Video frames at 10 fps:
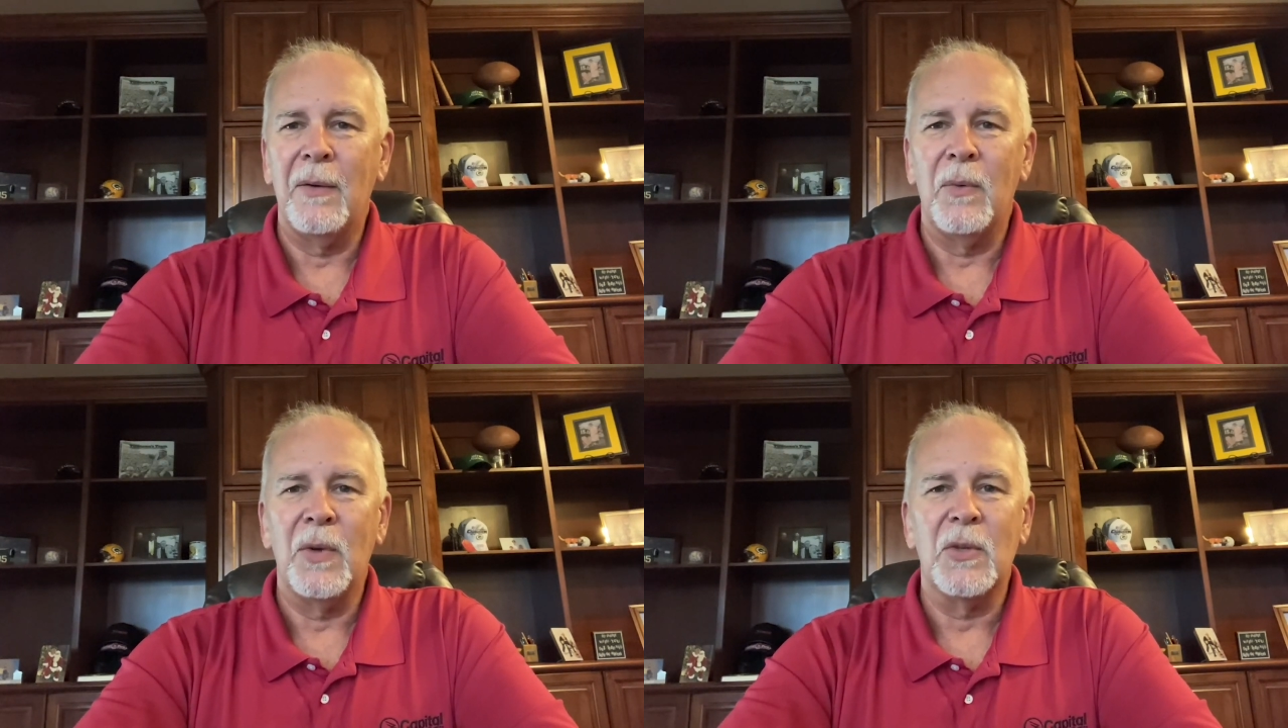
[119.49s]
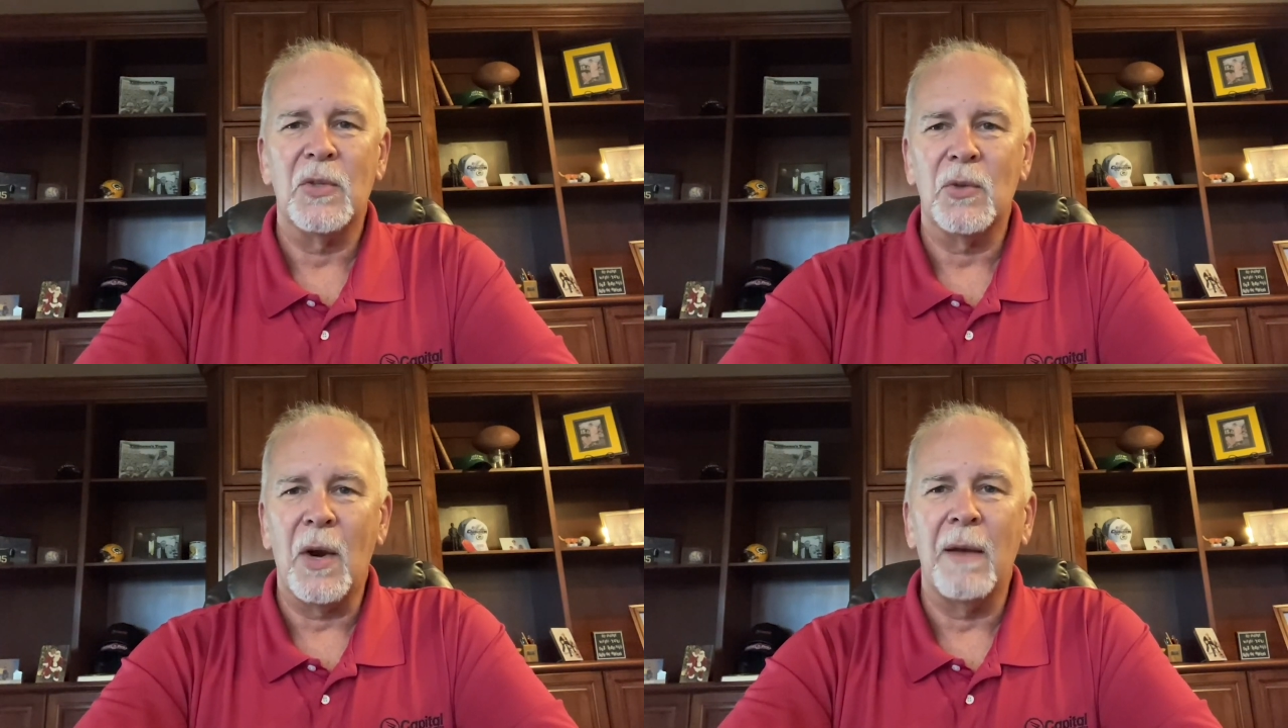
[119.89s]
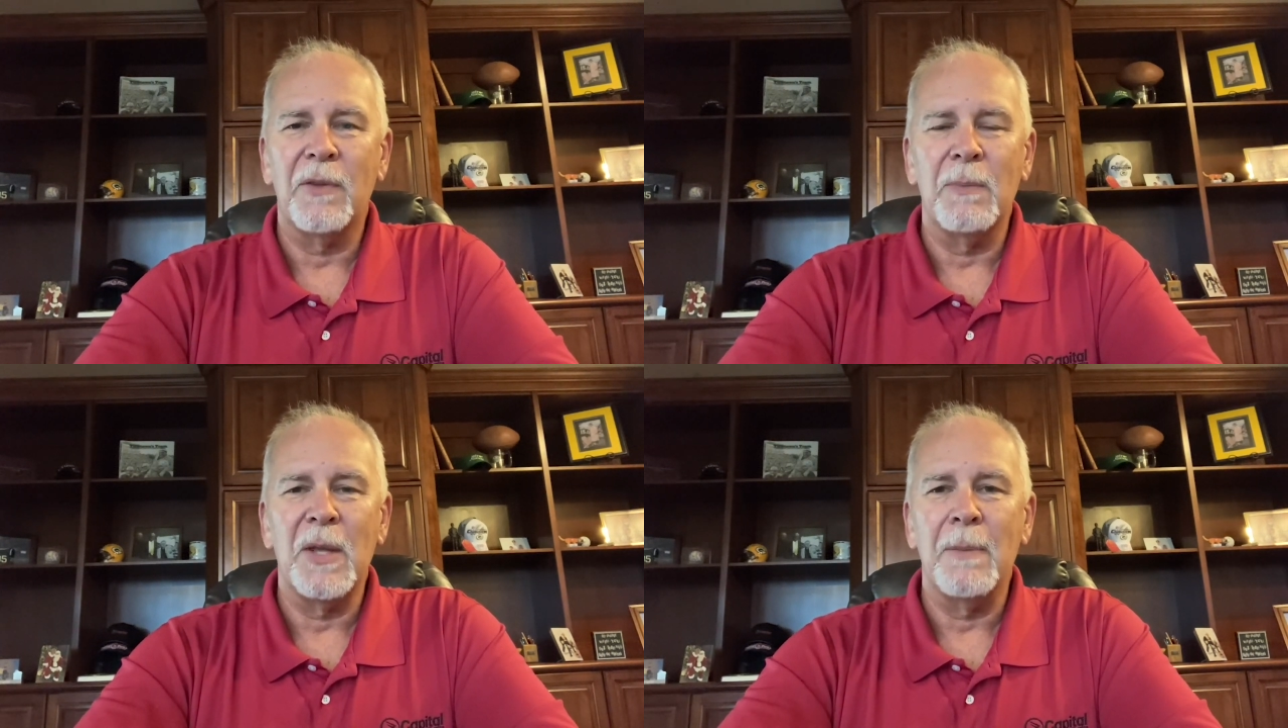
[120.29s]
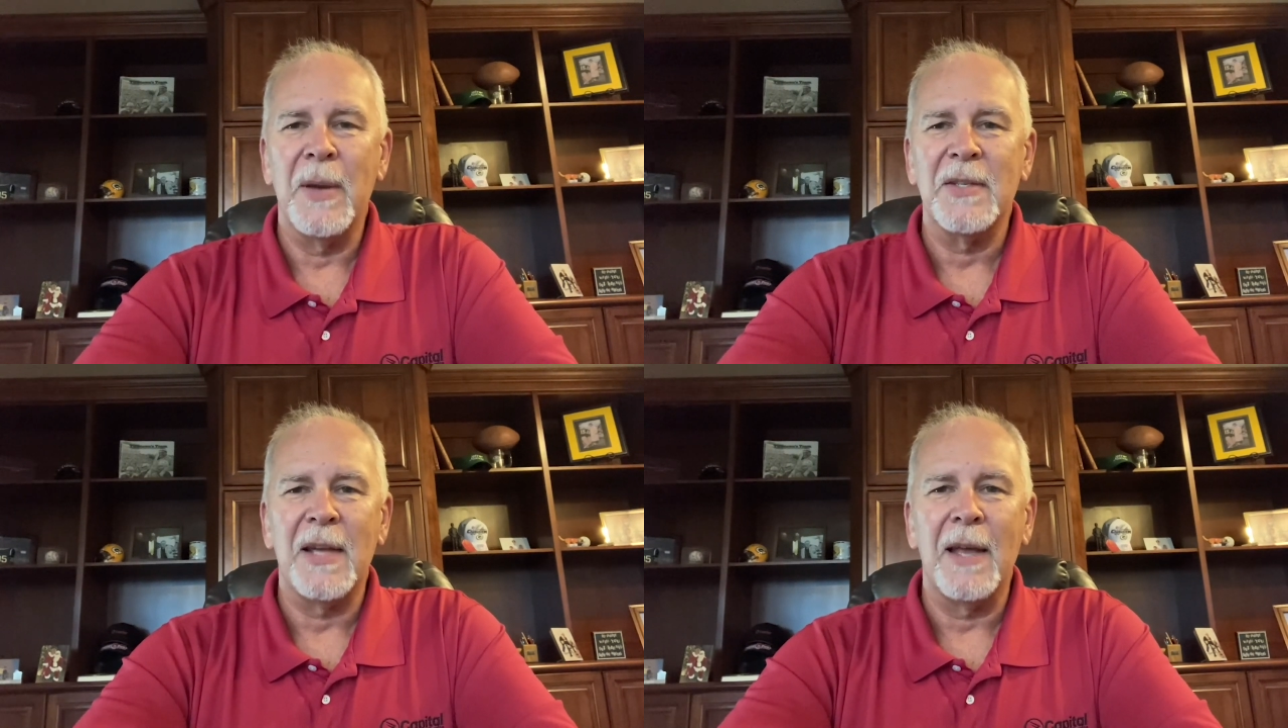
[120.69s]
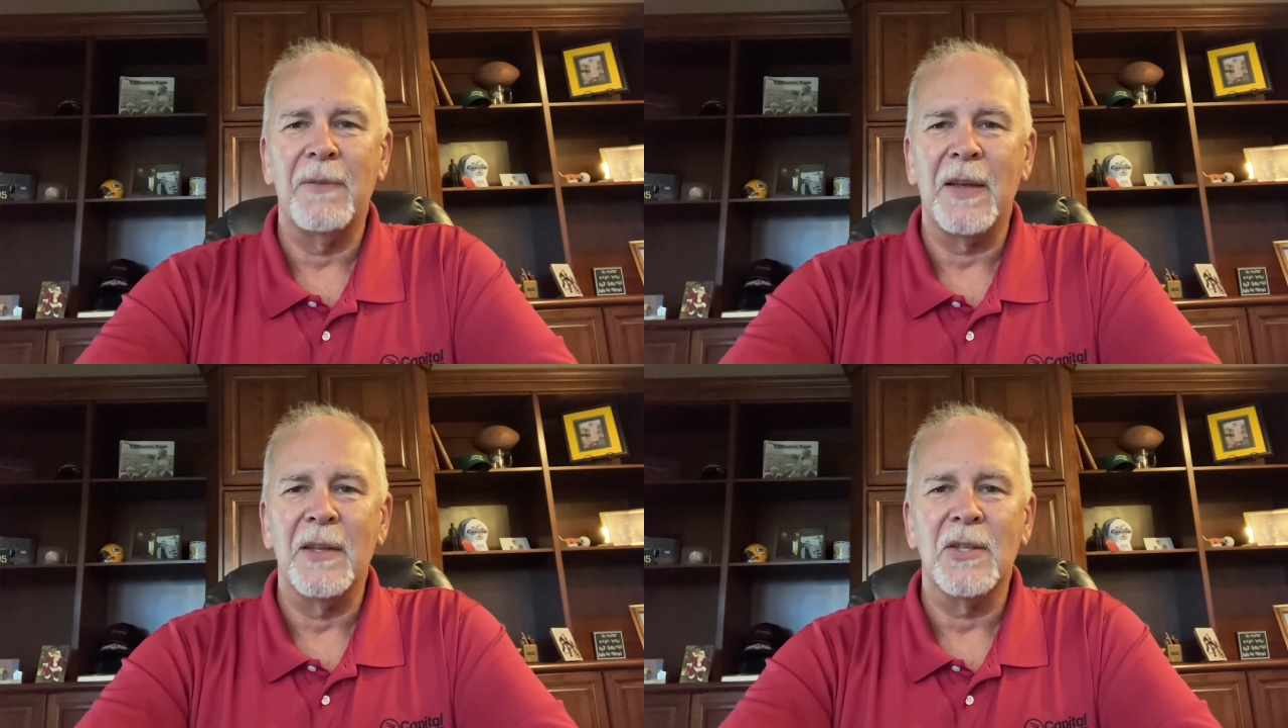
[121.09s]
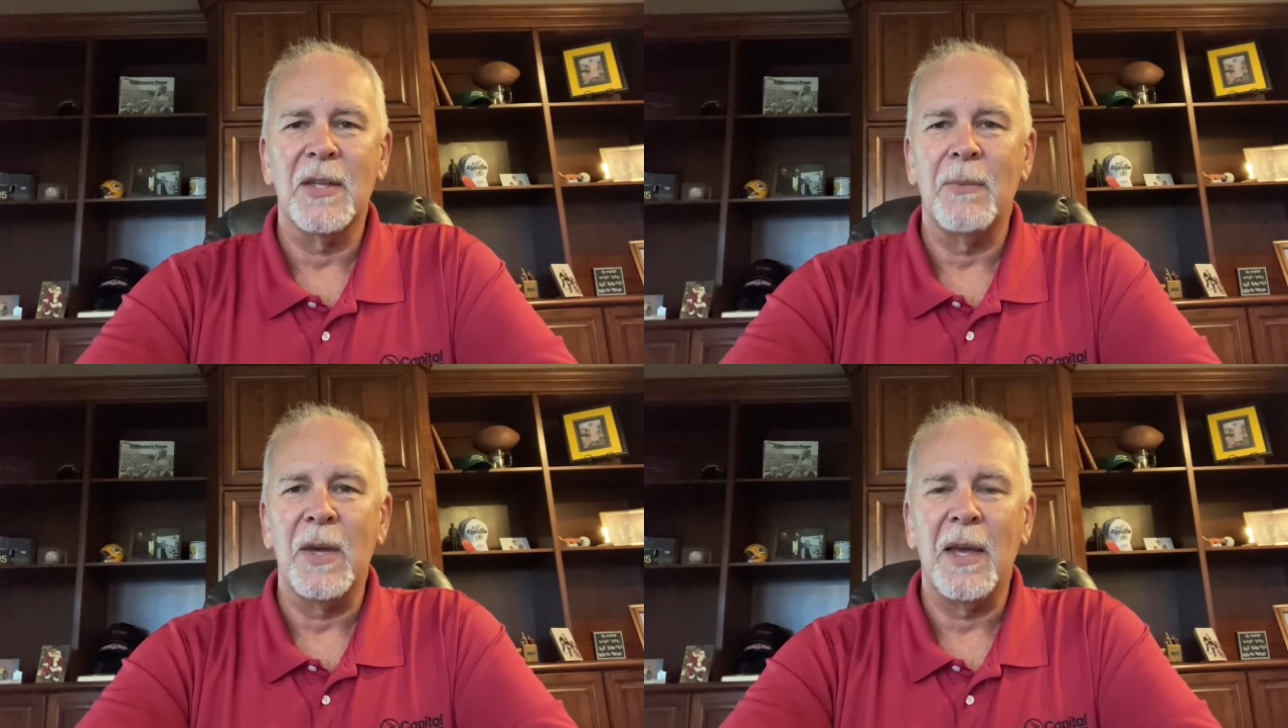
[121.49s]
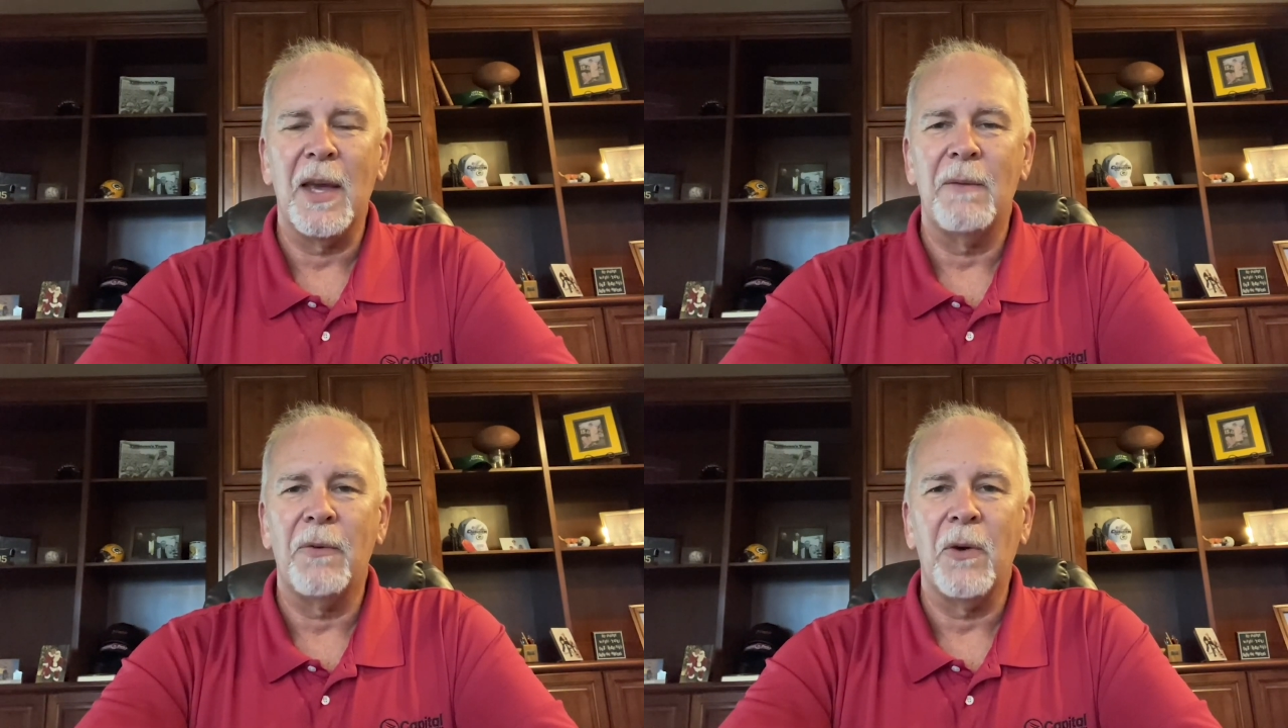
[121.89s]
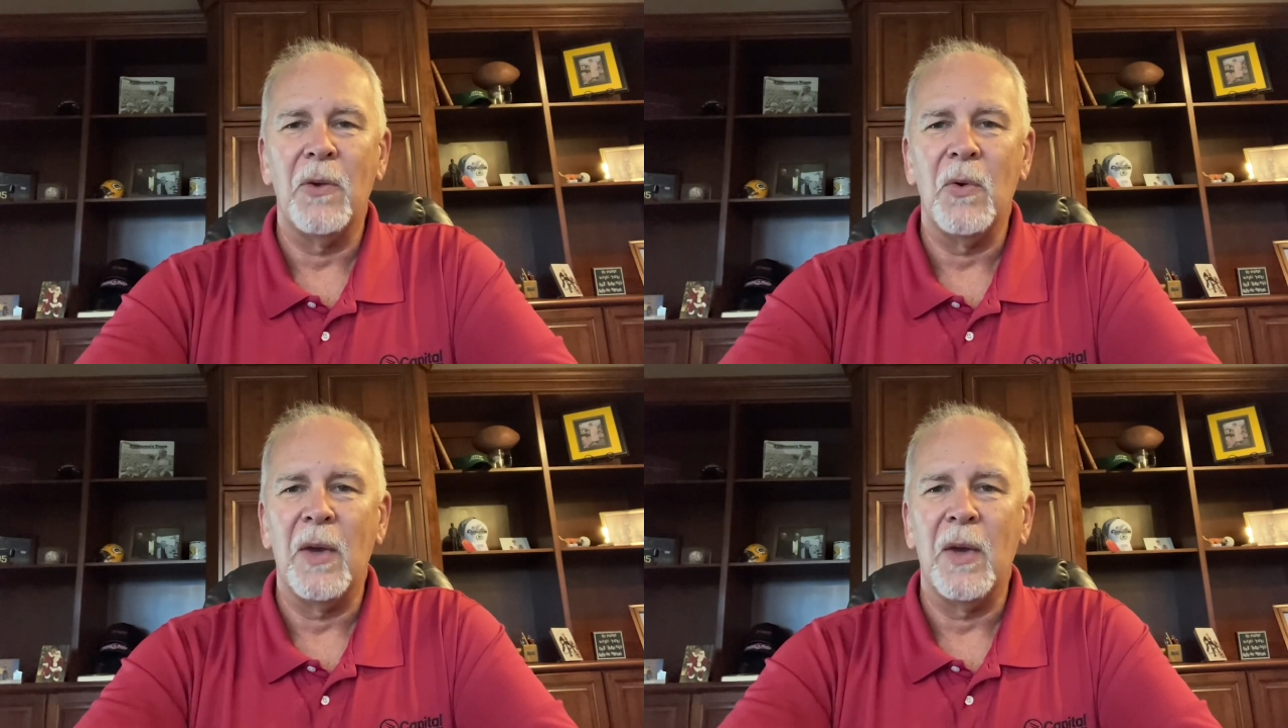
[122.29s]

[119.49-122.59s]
We strive to be the best advocates that we can for you,